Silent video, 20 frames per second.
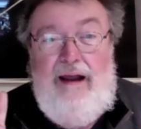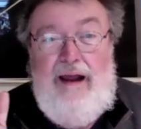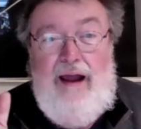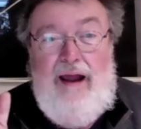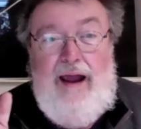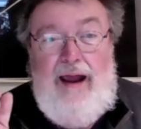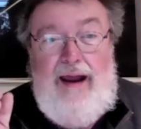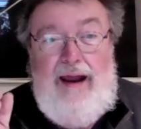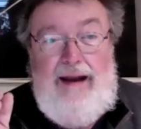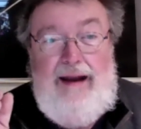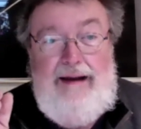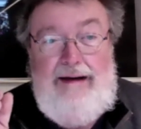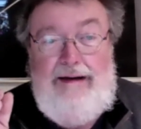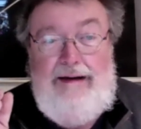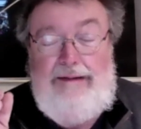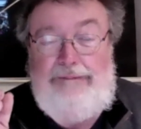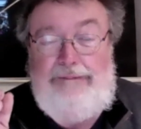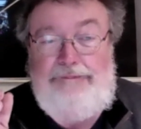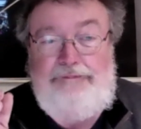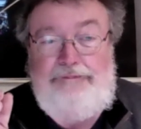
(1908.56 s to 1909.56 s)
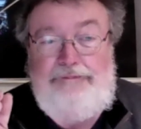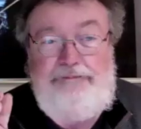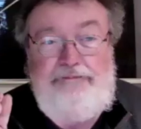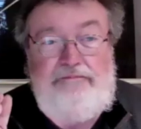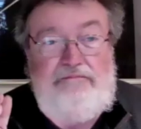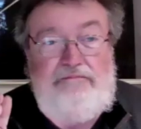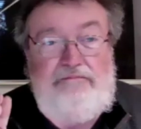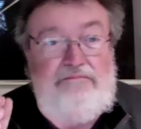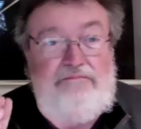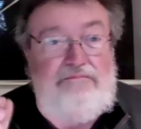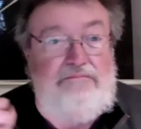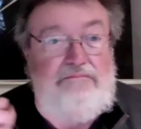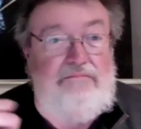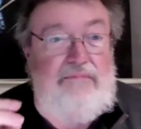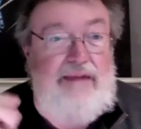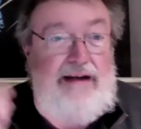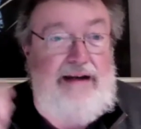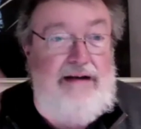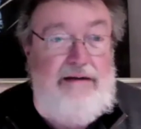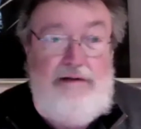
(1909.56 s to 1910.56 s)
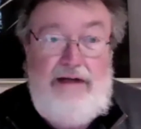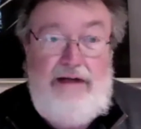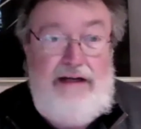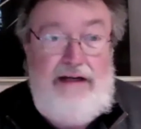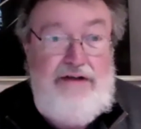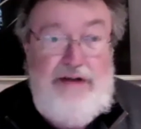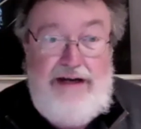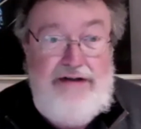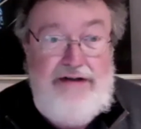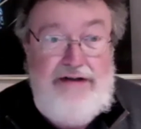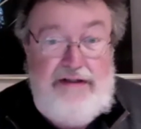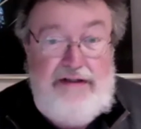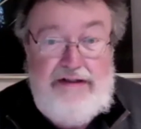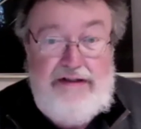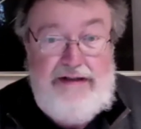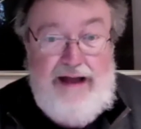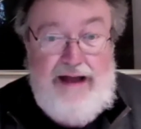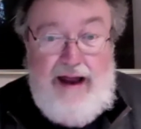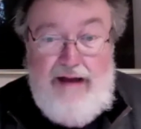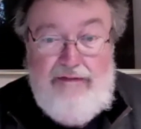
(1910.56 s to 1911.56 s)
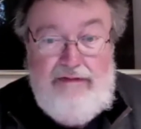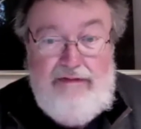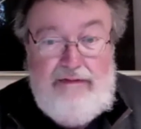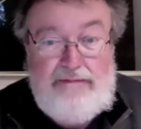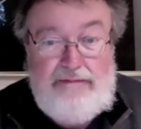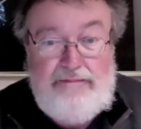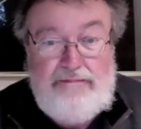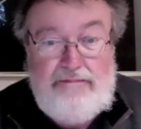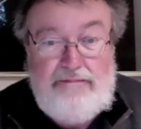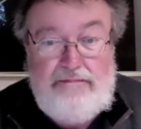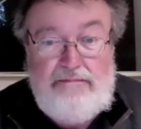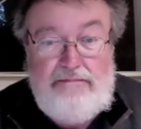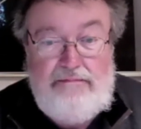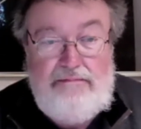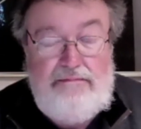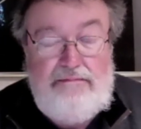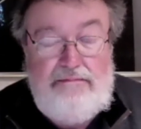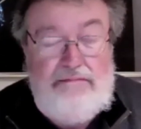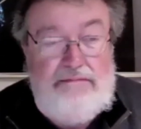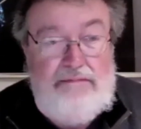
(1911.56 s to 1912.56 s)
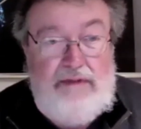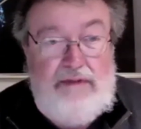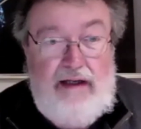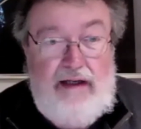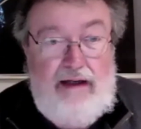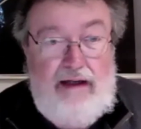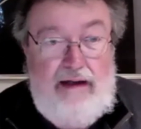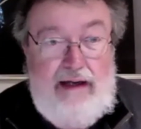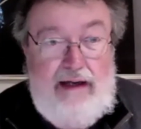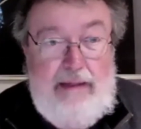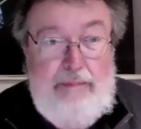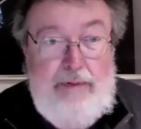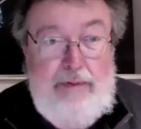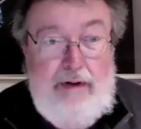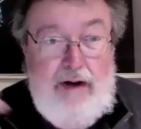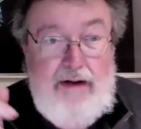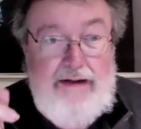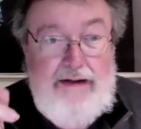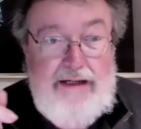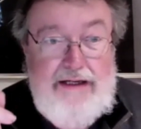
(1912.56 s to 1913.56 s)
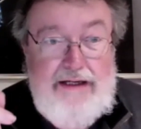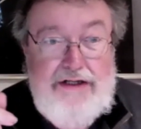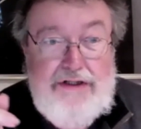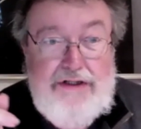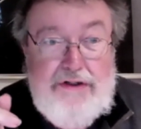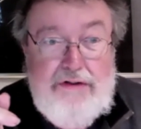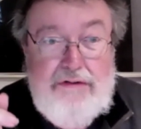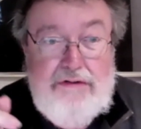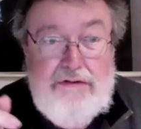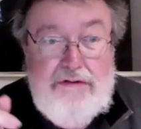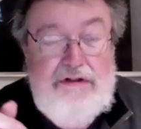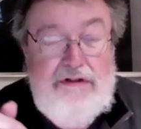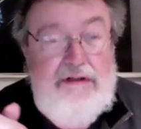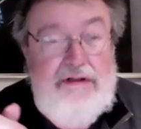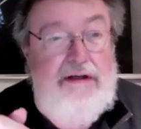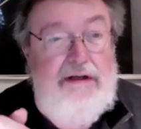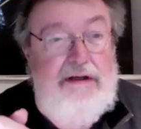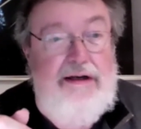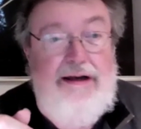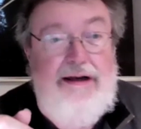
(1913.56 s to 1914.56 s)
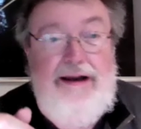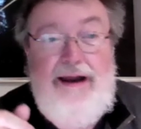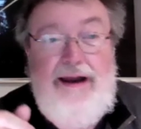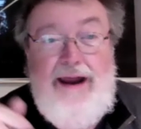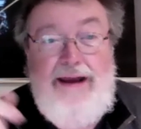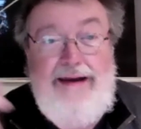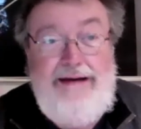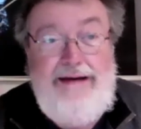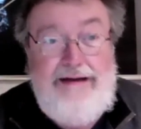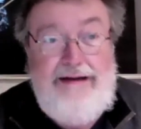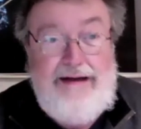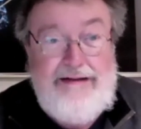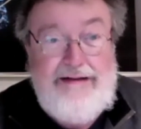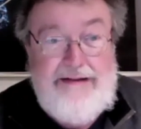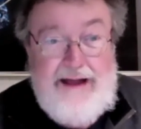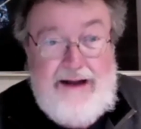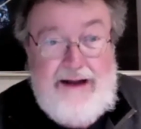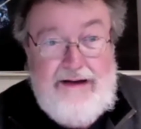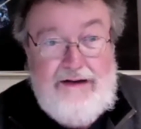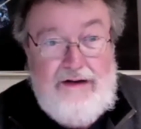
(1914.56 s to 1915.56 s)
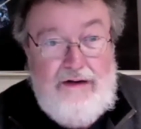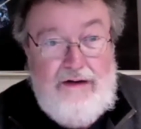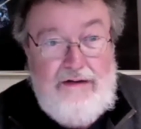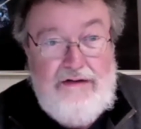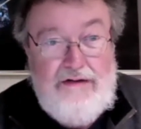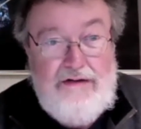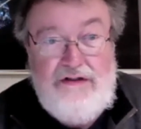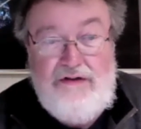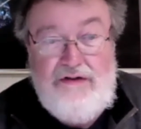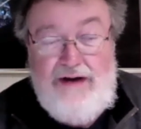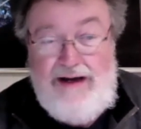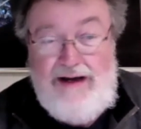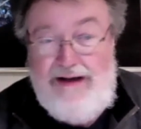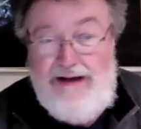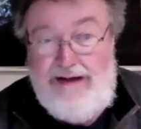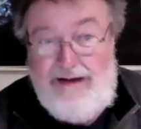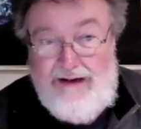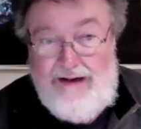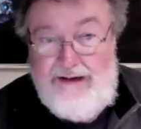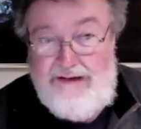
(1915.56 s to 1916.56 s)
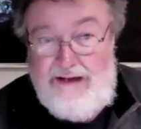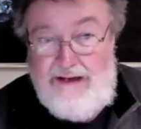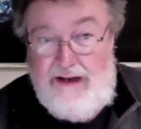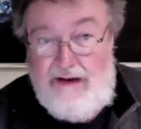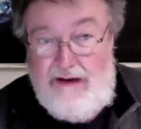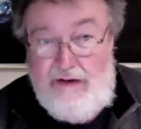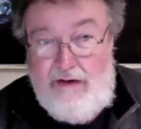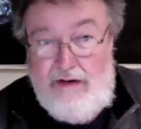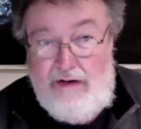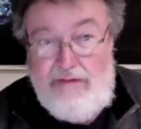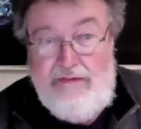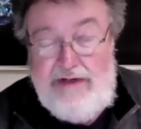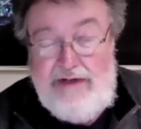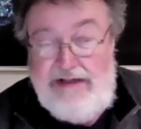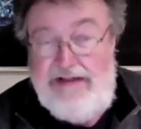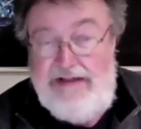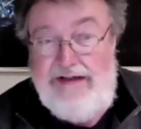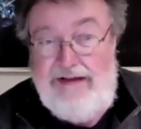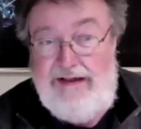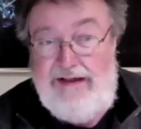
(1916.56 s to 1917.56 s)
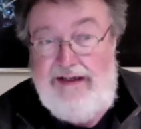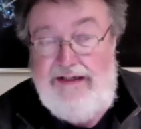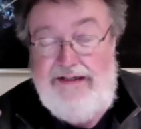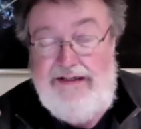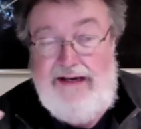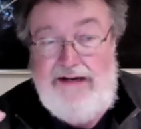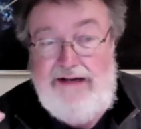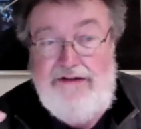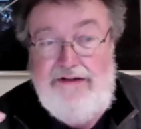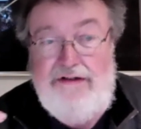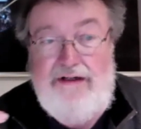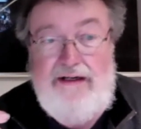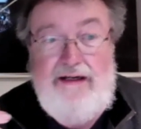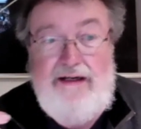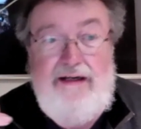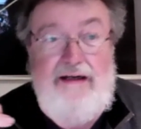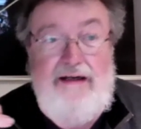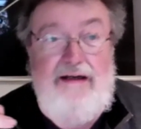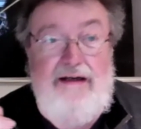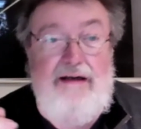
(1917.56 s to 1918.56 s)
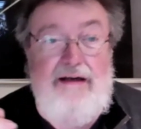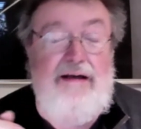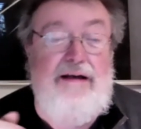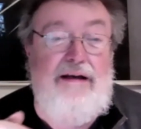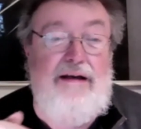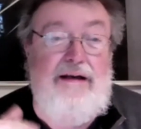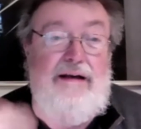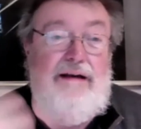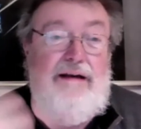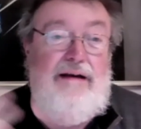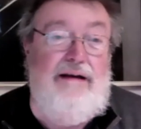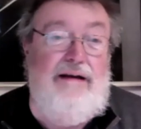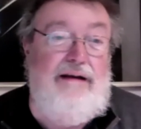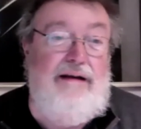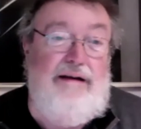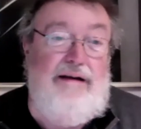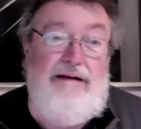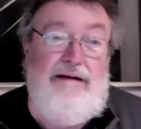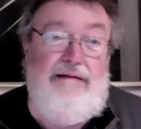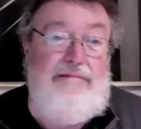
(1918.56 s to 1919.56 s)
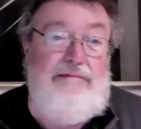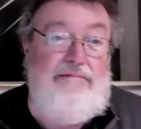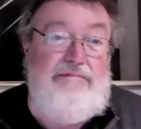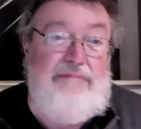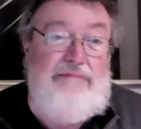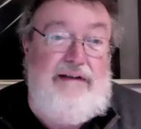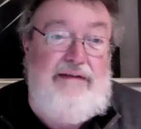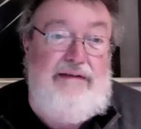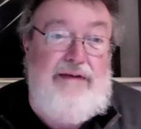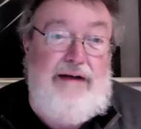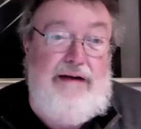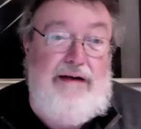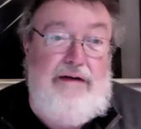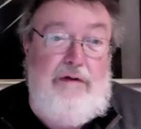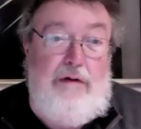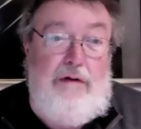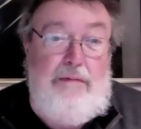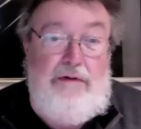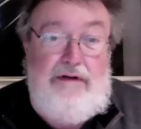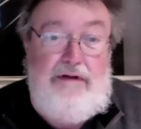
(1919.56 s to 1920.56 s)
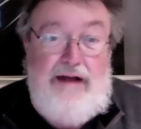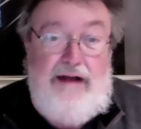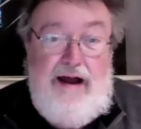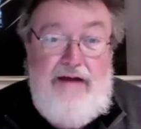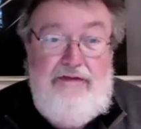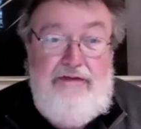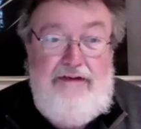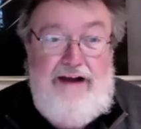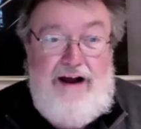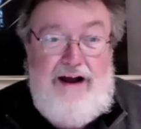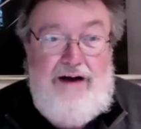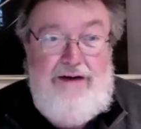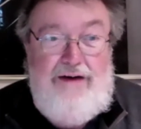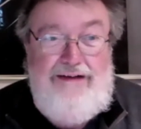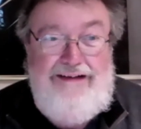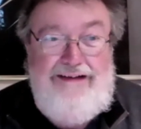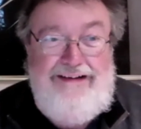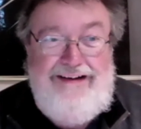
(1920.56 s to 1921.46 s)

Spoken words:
And he changed his life. He put on these shoes and he started going to training. And I heard recently he's actually living a normal life now.